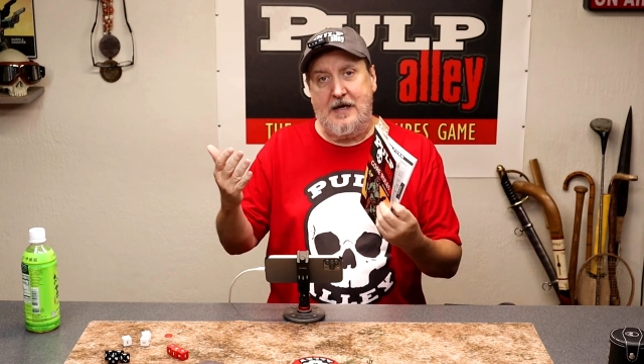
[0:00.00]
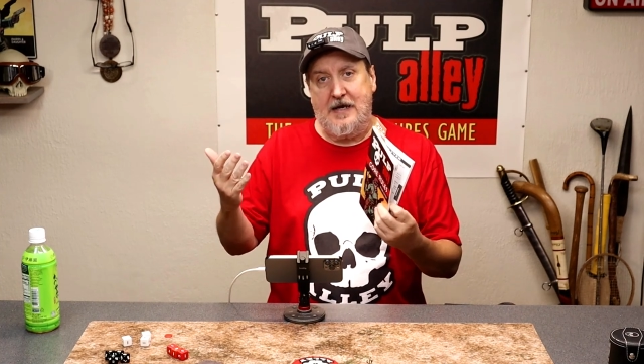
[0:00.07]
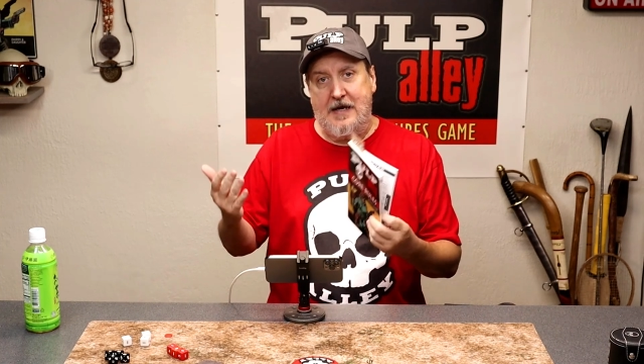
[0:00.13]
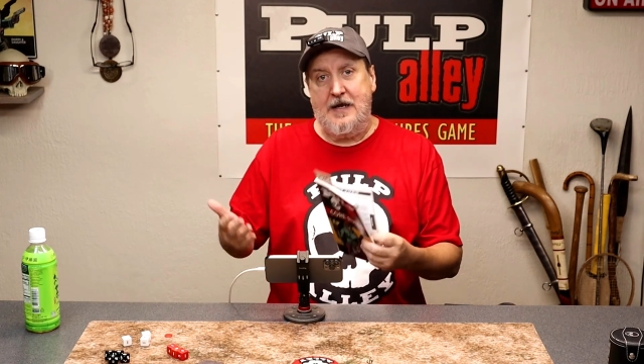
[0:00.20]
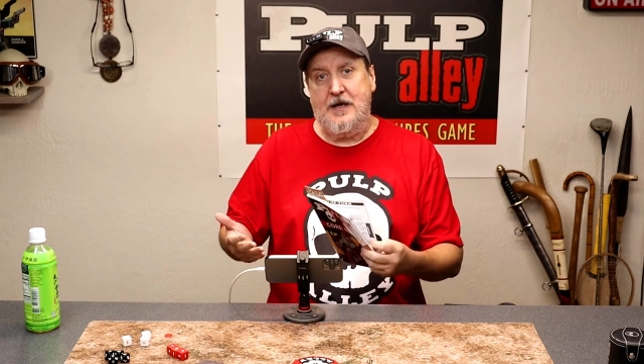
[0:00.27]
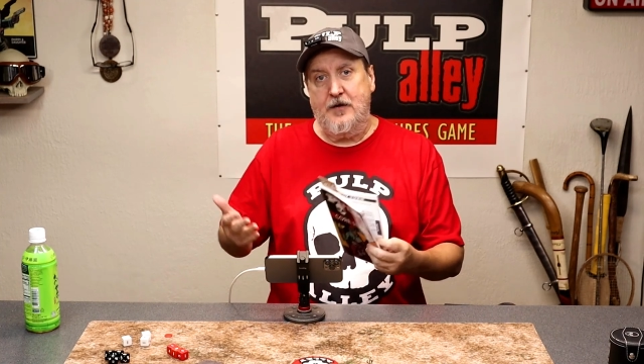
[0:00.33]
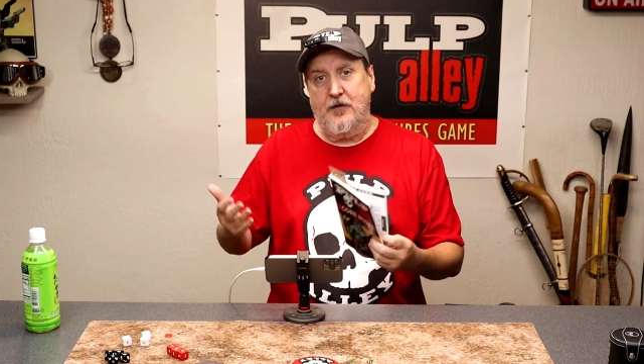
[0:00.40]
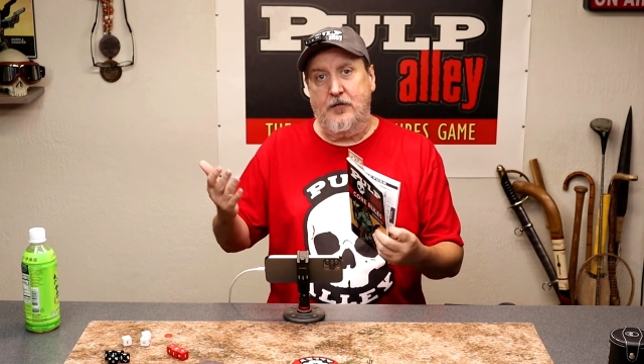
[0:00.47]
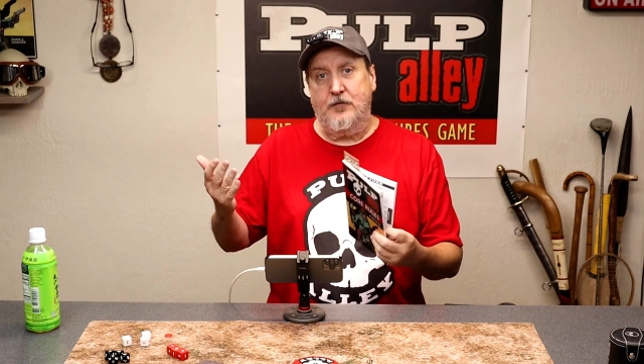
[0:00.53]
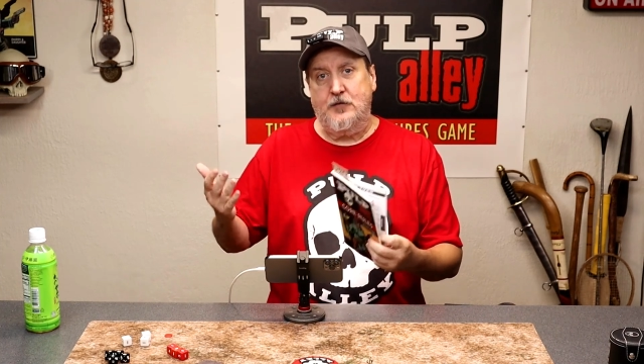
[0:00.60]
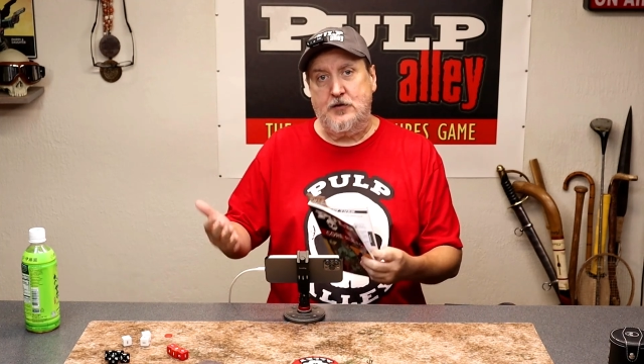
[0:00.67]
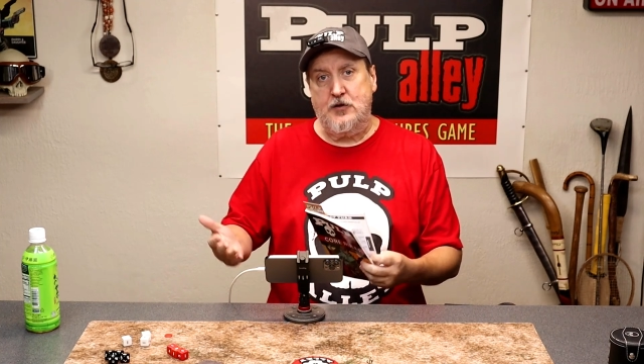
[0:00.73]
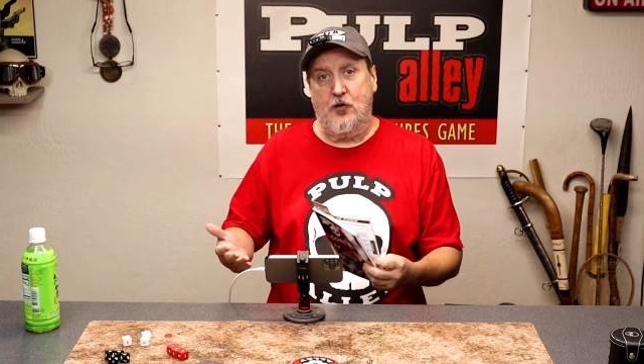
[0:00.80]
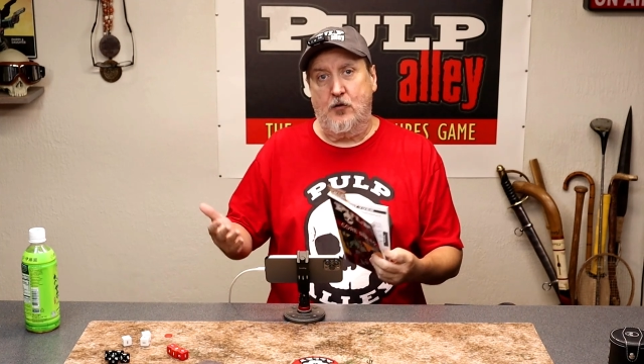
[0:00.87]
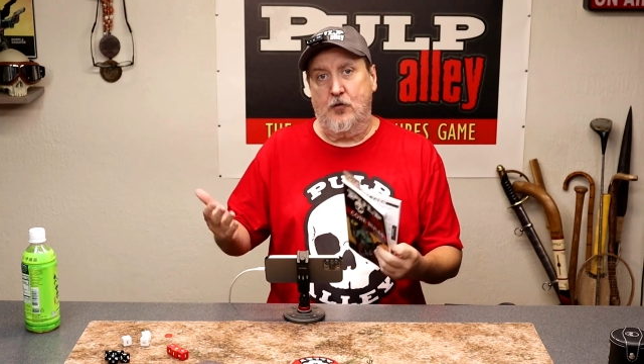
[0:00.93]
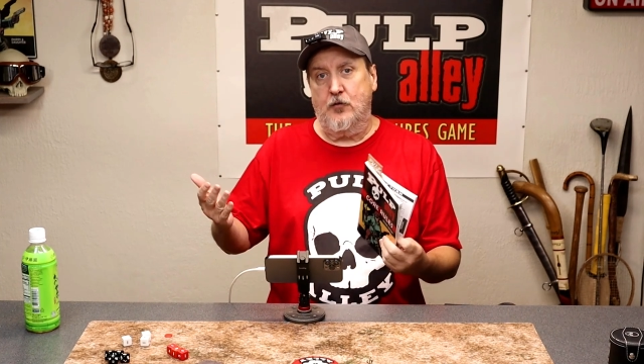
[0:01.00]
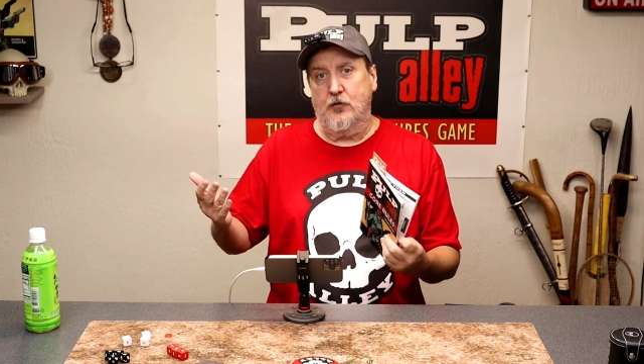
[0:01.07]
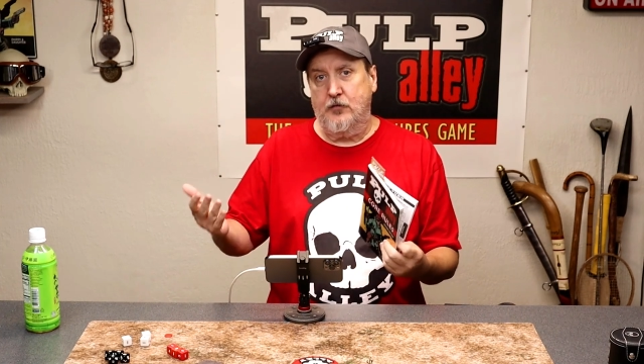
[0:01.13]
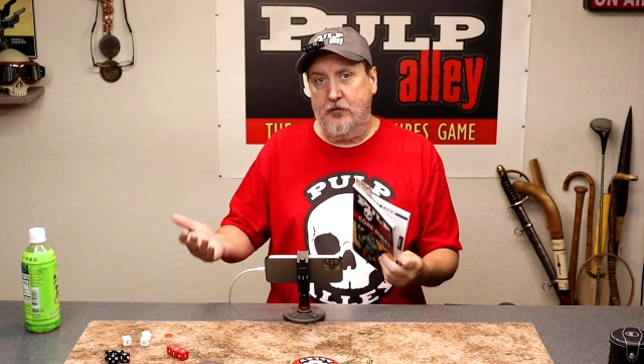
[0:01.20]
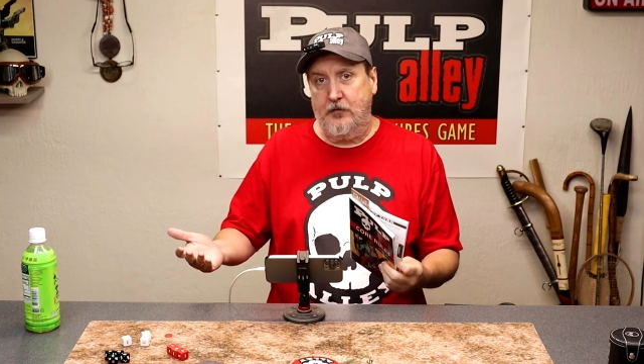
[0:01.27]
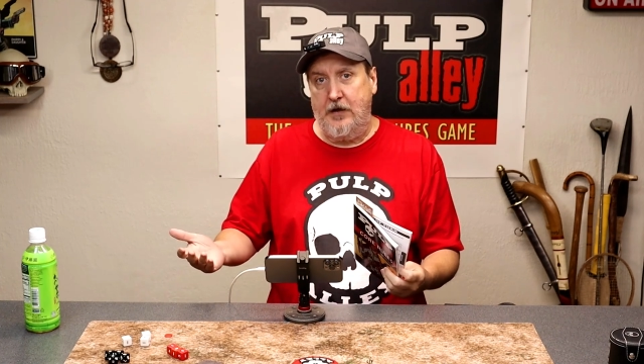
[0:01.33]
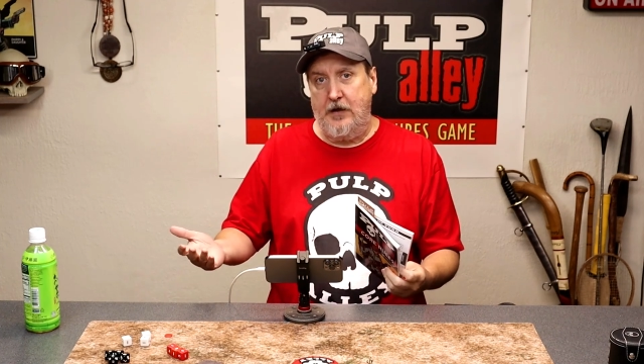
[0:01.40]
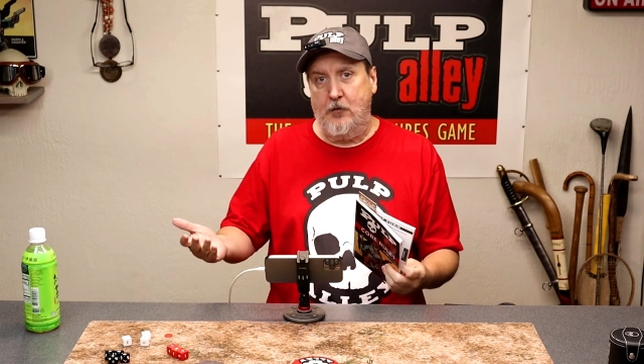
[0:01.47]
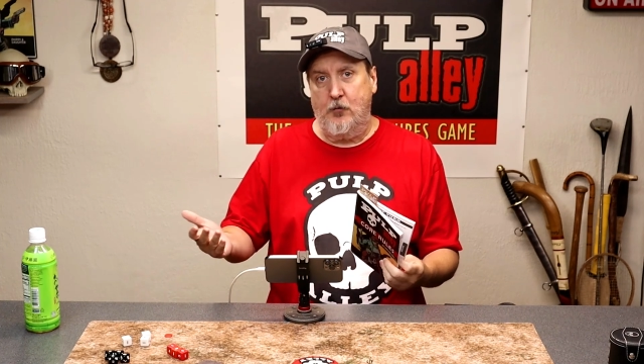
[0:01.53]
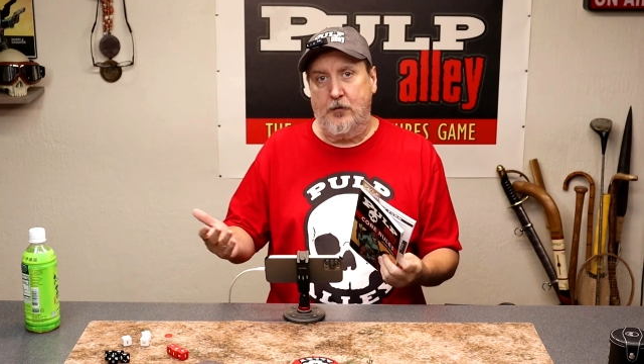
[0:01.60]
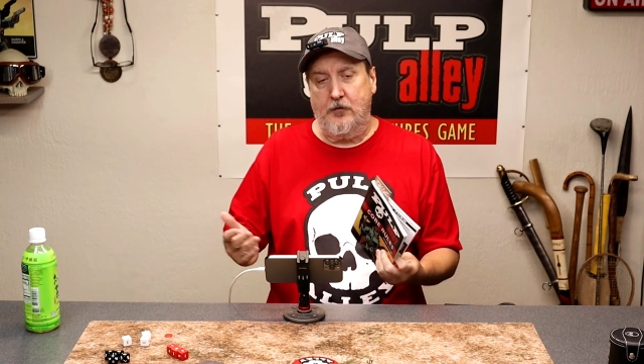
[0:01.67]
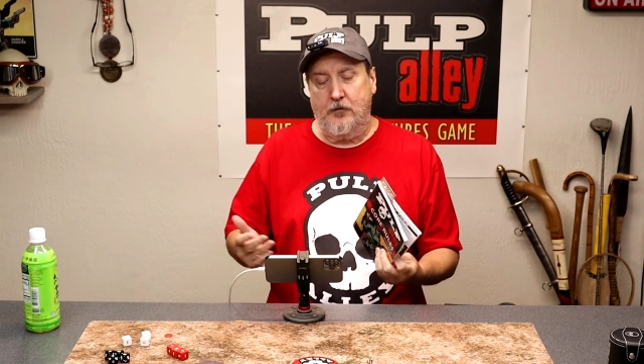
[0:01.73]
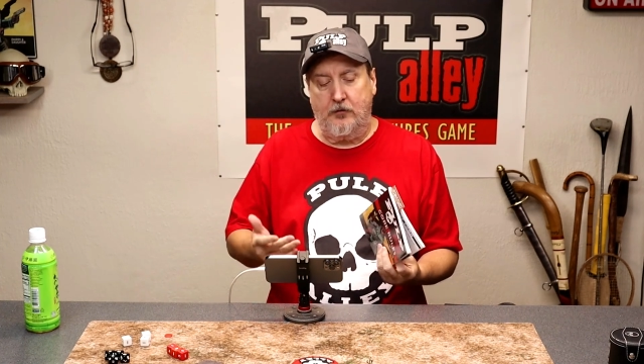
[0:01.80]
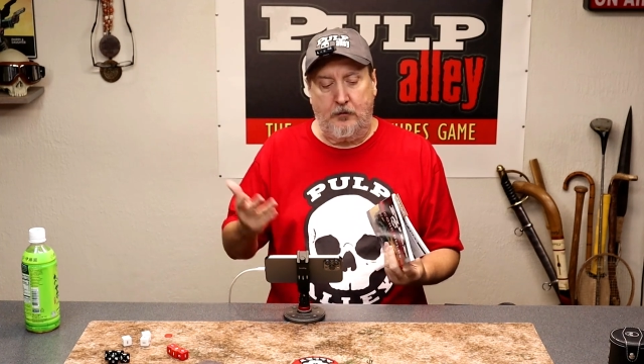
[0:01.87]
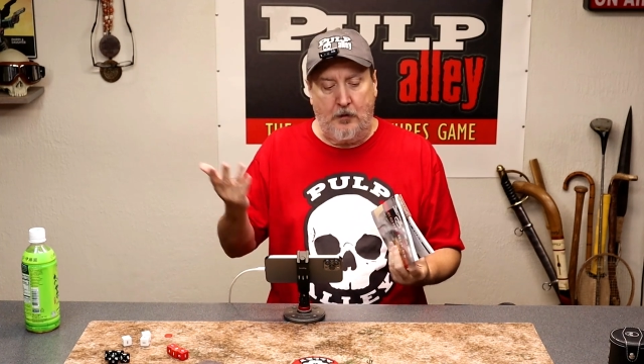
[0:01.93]
end of turn
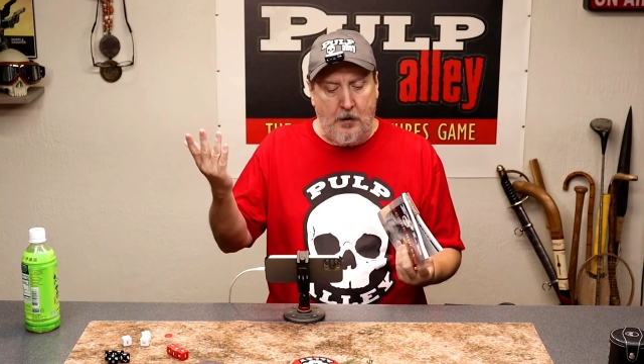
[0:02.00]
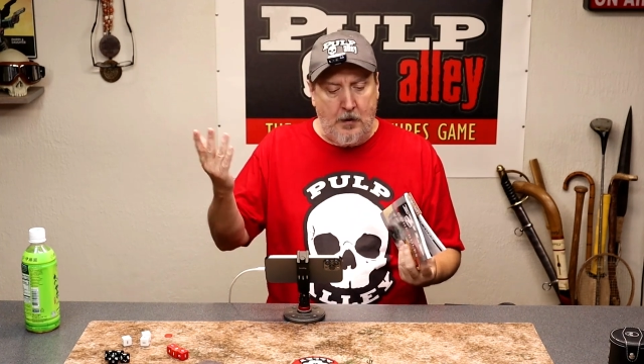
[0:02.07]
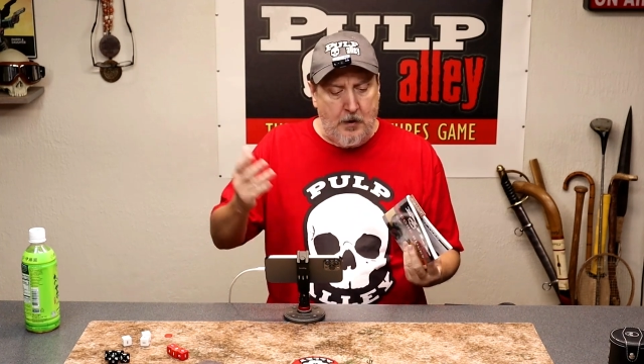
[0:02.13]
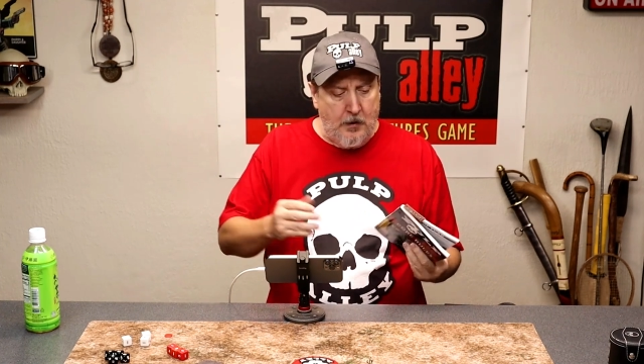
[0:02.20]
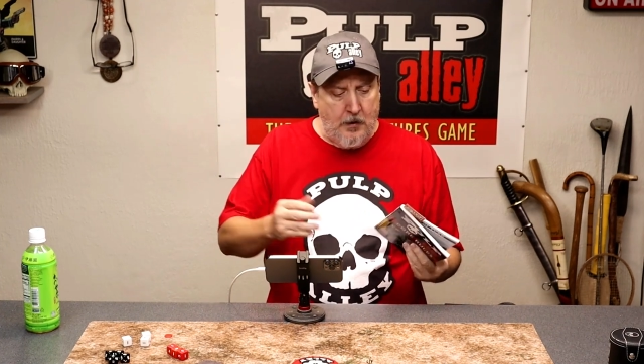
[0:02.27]
sequence.